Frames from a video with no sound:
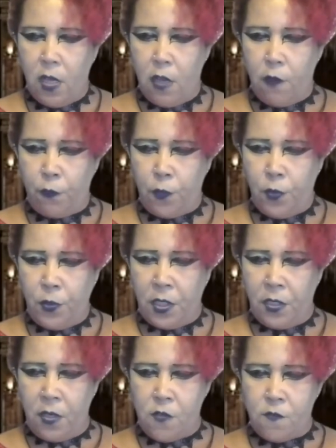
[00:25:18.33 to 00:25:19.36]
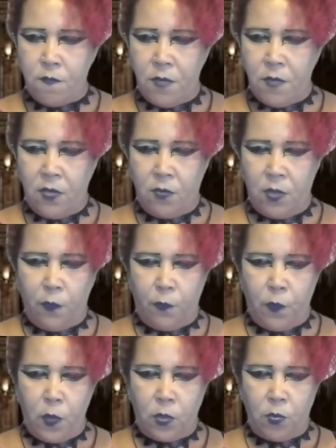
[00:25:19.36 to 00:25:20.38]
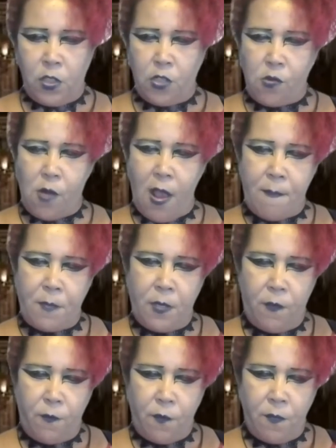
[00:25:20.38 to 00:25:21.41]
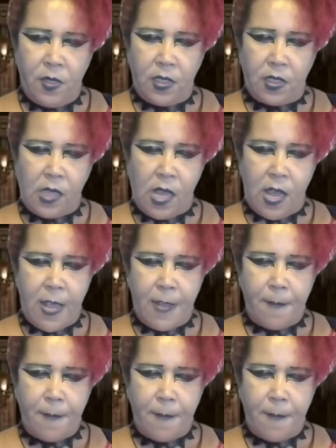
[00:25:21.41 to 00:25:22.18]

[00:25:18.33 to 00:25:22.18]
fruit, and oatmeal when the first one dropped from the sky.